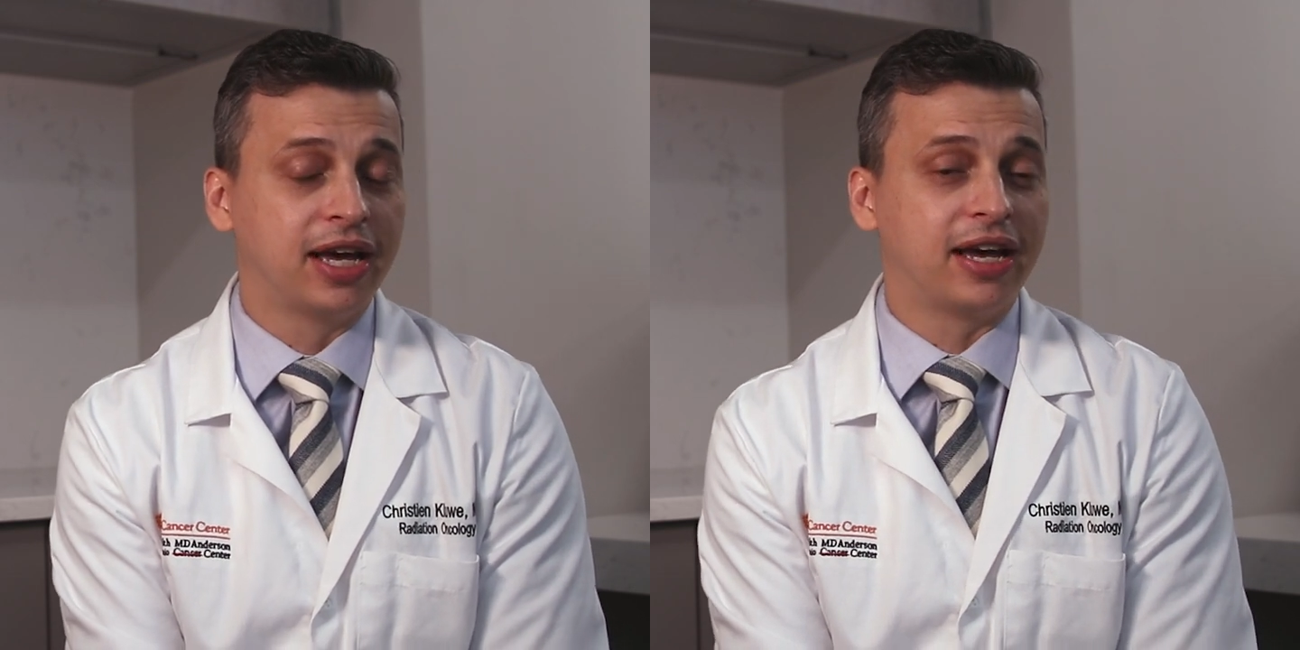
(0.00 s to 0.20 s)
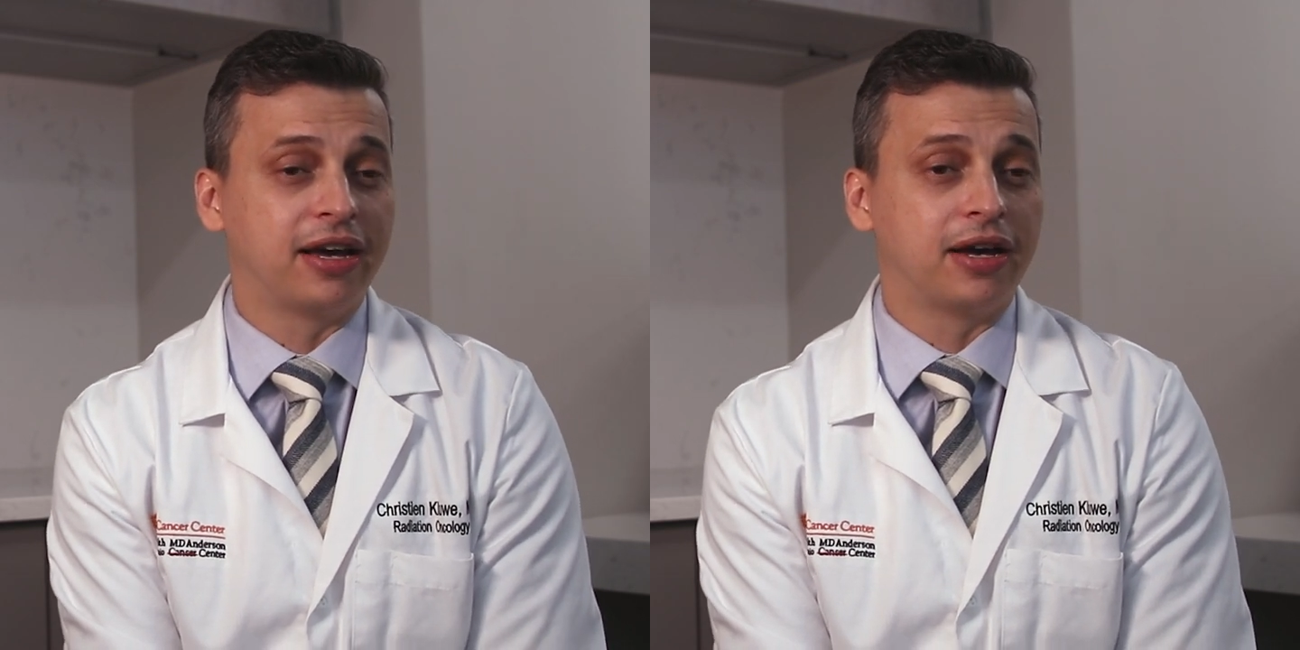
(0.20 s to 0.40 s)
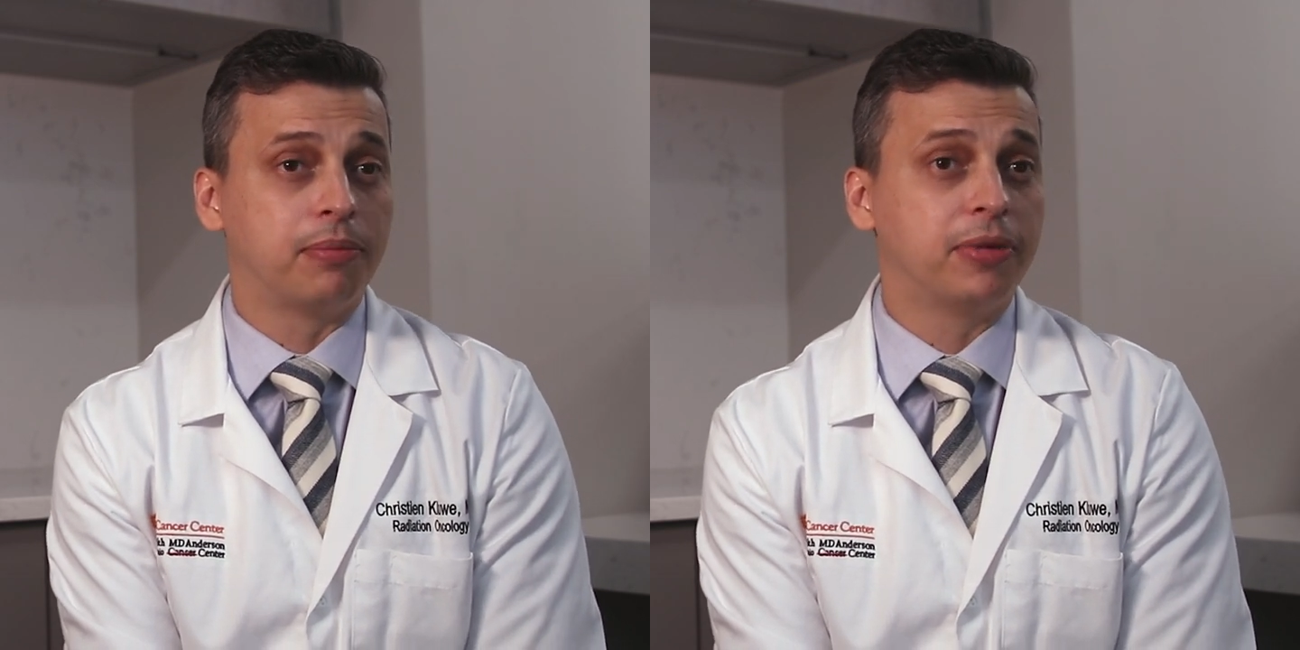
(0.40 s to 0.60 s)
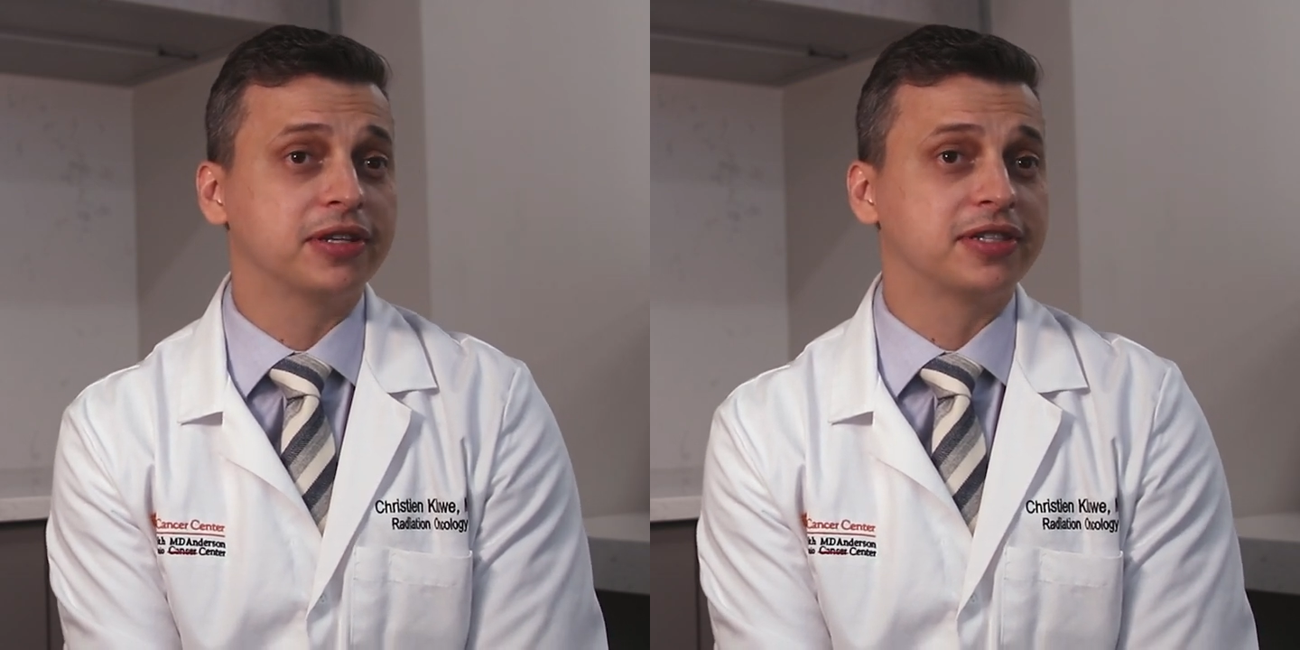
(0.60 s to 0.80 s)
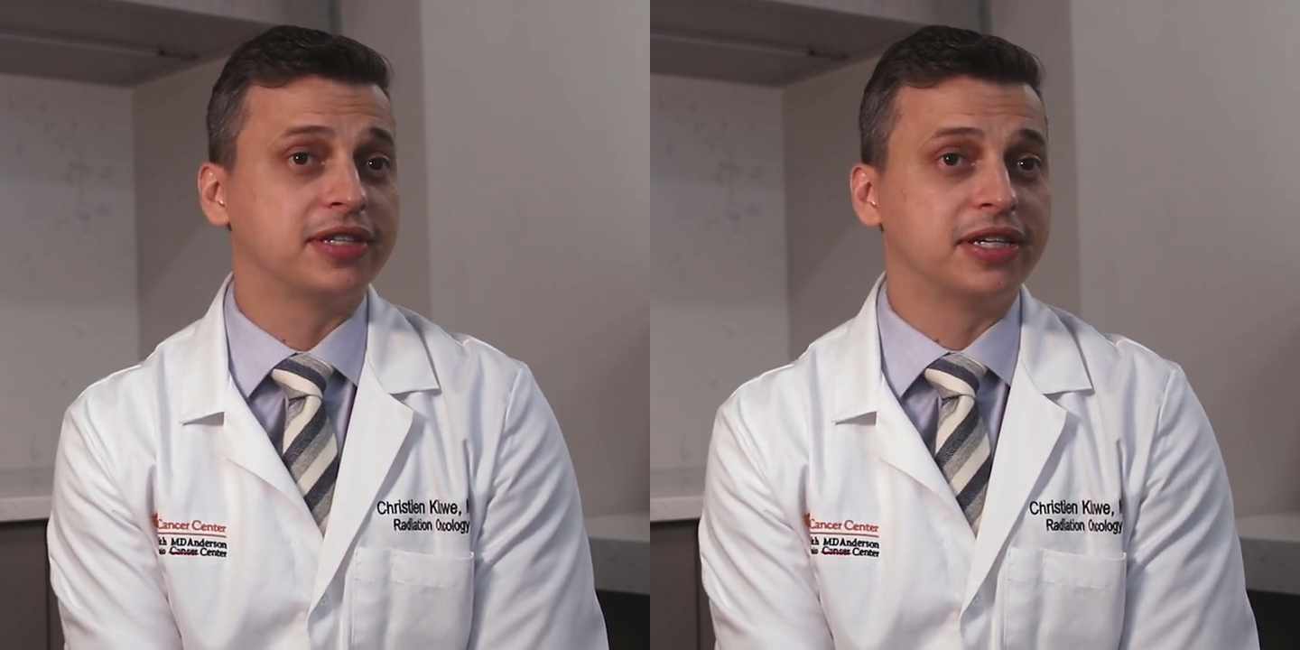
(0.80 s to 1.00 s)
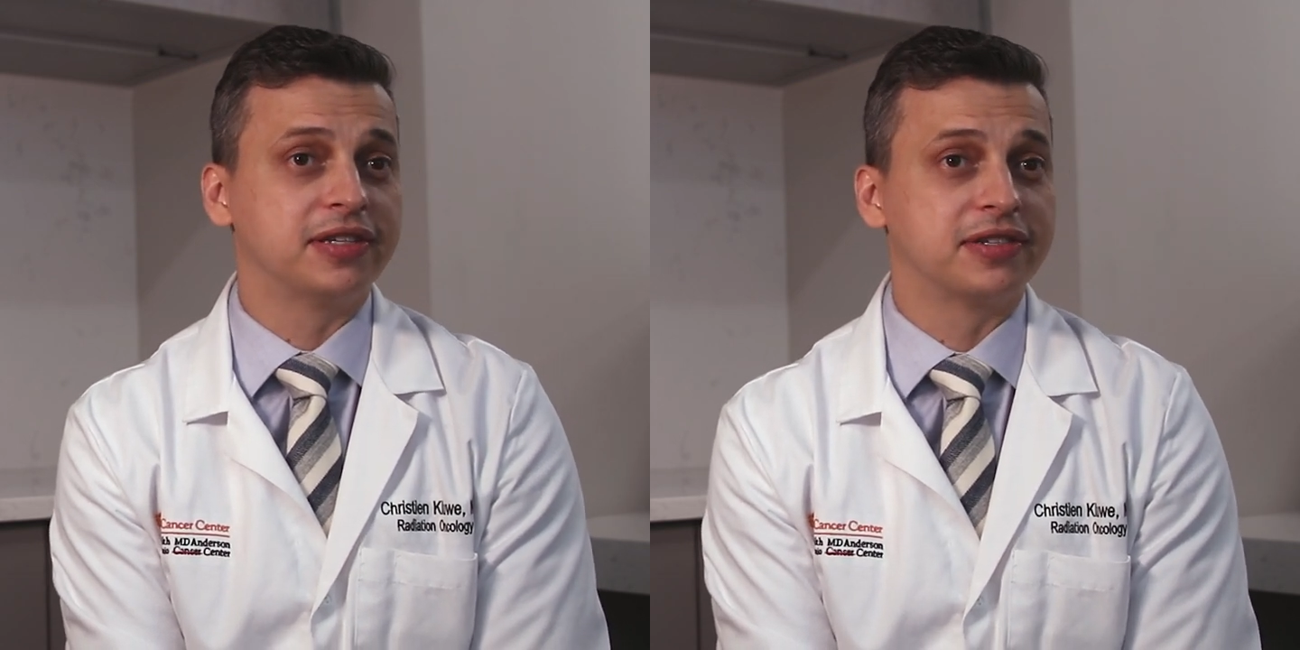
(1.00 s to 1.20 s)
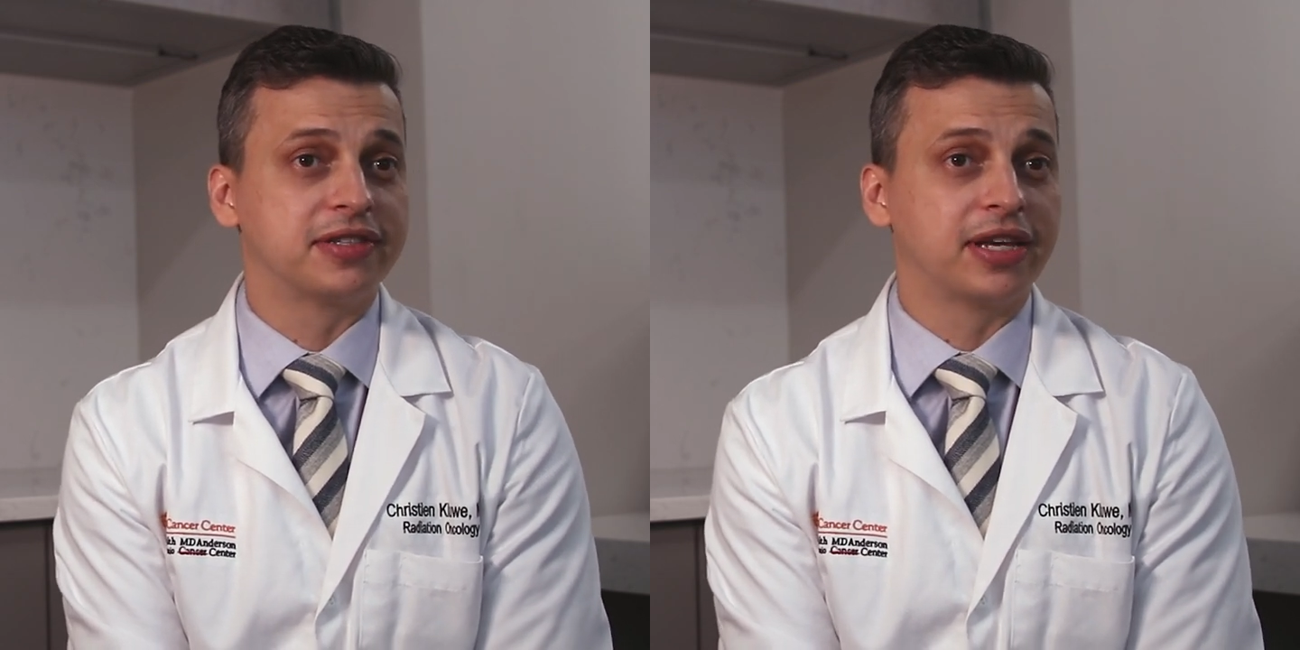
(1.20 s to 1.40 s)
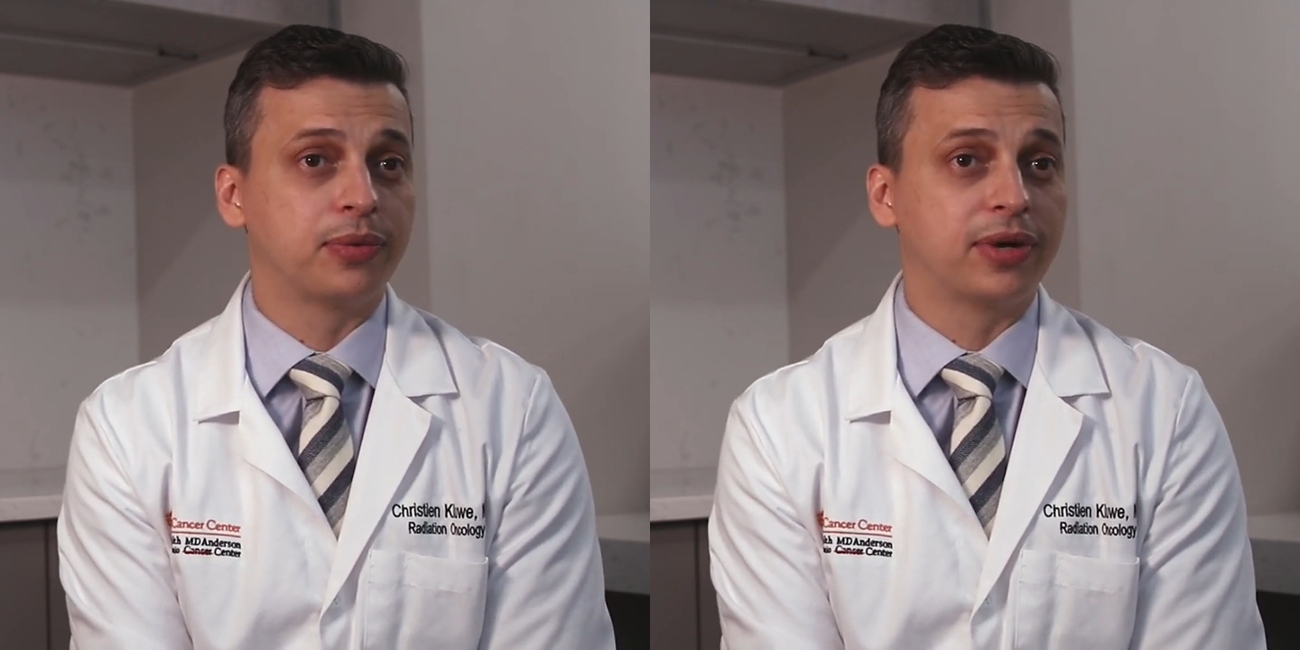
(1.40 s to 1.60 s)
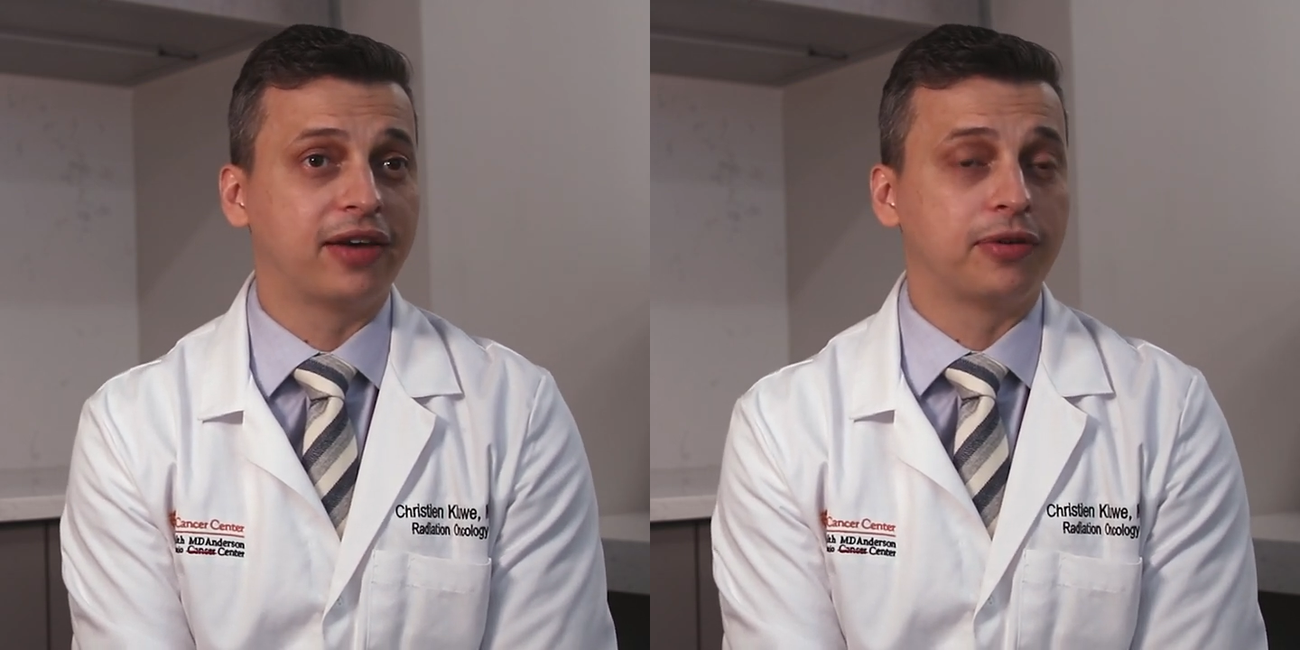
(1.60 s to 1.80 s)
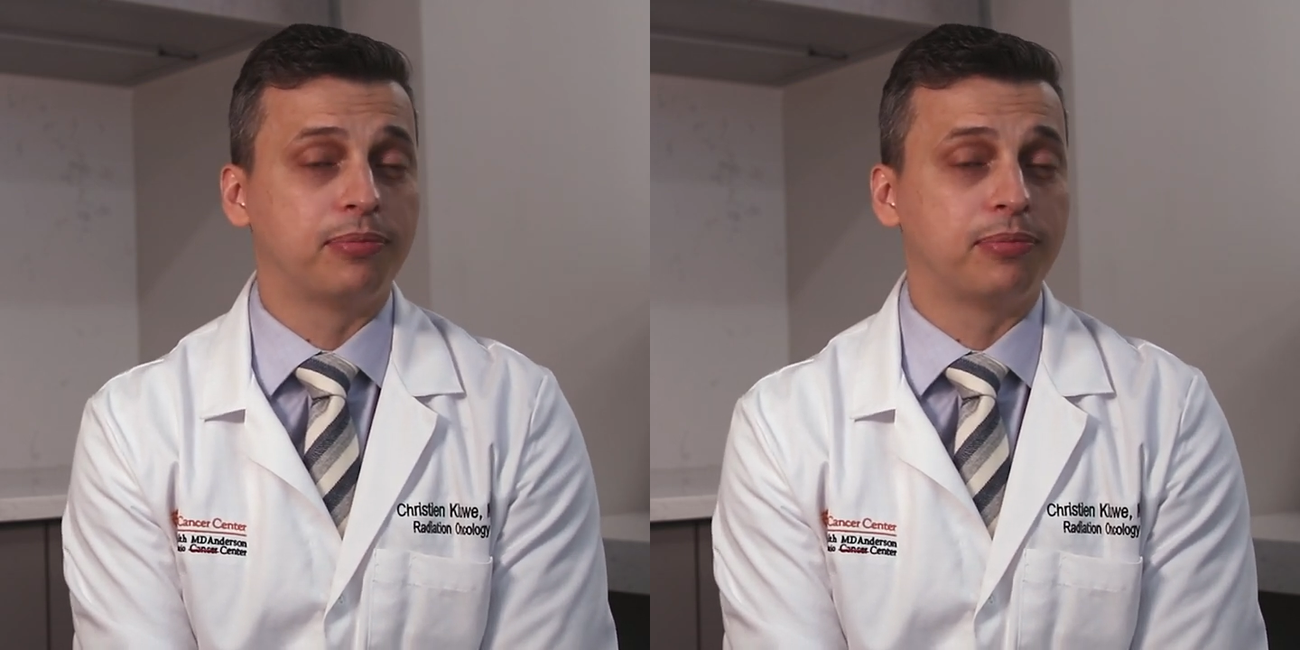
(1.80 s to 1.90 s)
Amongst these is that we have